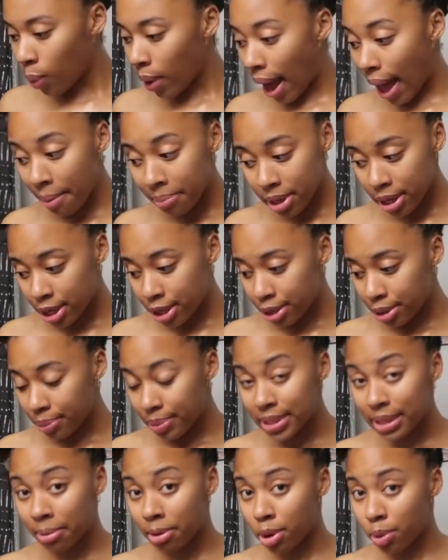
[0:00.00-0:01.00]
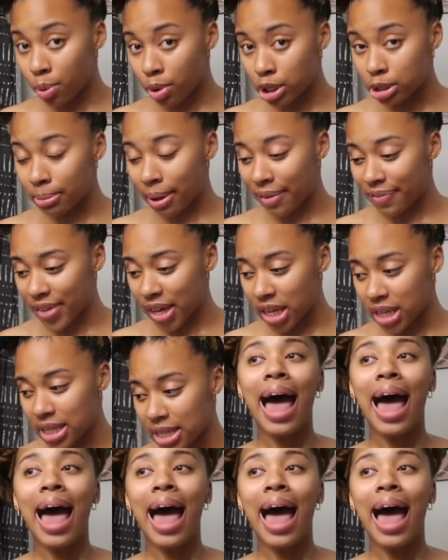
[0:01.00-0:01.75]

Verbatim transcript: what I'm gonna do is I'm gonna wash my face.